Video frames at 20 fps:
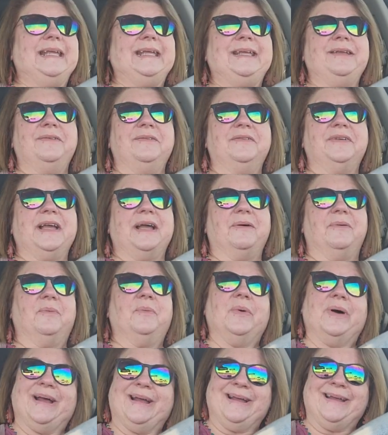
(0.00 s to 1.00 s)
You got
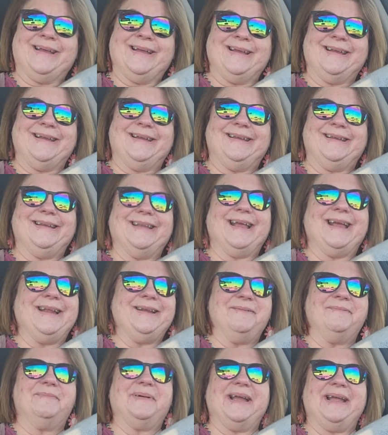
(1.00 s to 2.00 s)
what? I
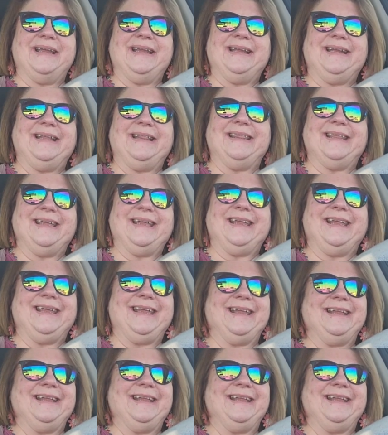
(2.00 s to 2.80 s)
didn't buy anything.